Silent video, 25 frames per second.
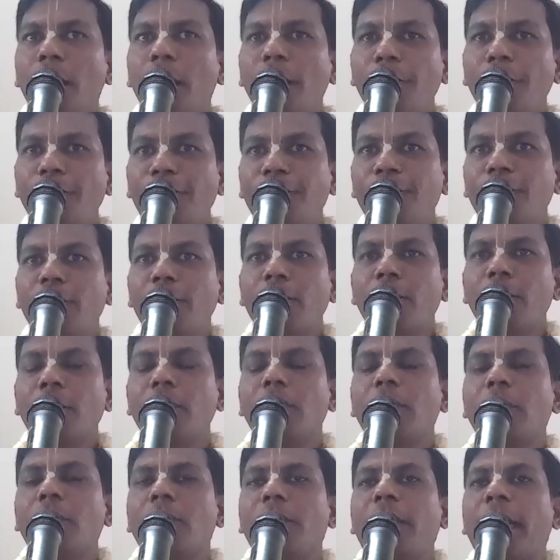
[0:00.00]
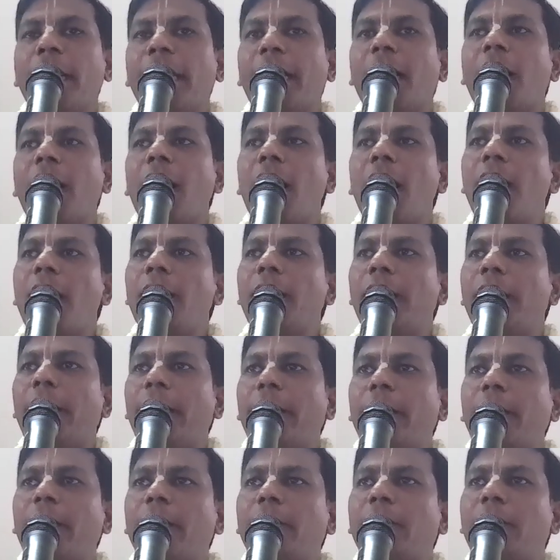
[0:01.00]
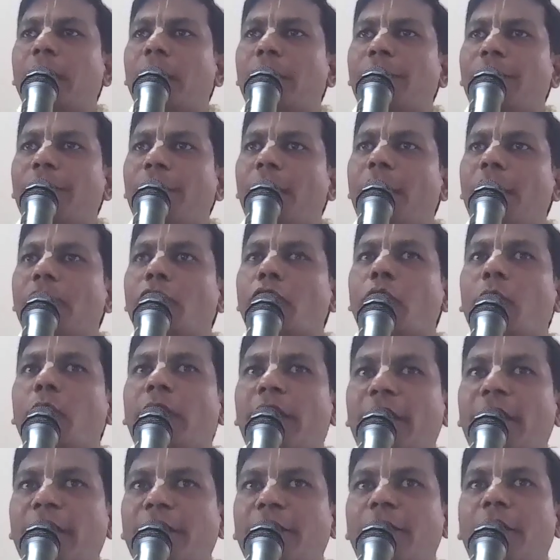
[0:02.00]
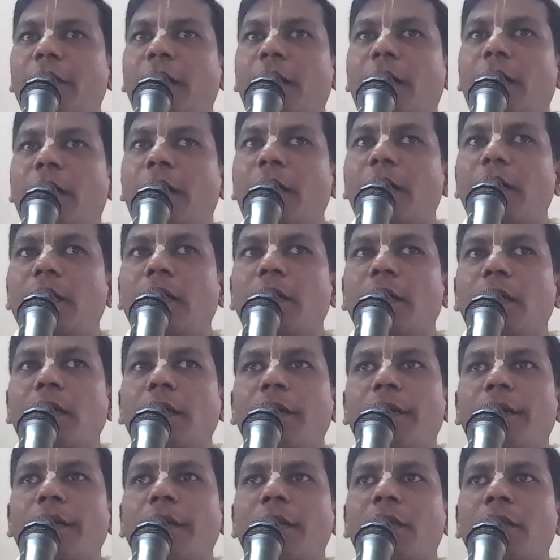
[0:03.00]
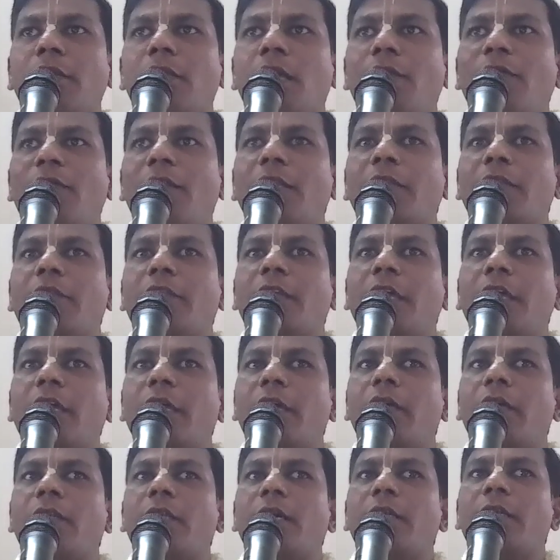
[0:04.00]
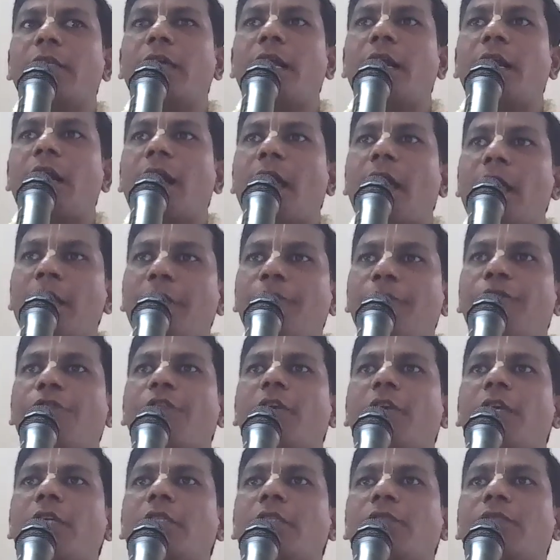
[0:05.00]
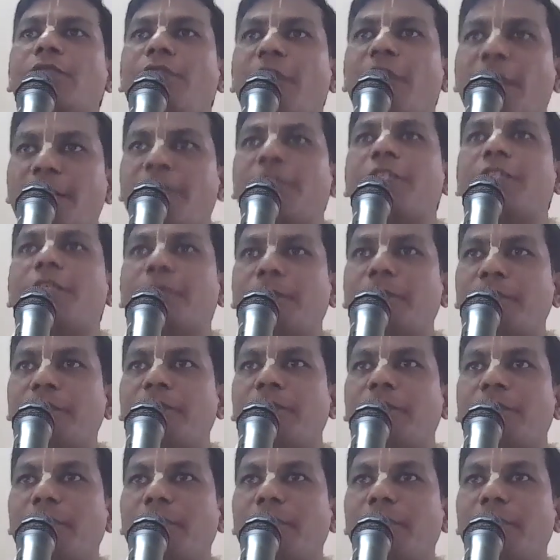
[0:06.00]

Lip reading: If they can't render service to Krishna, they will think that their life is waste.